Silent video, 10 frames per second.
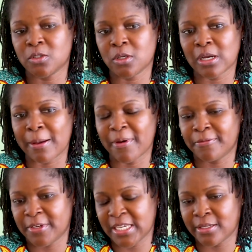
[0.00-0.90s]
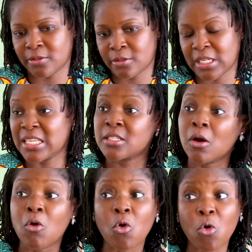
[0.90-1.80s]
you talk about vegan today, it's a
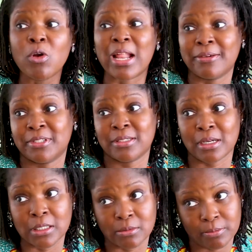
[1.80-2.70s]
whole lifestyle.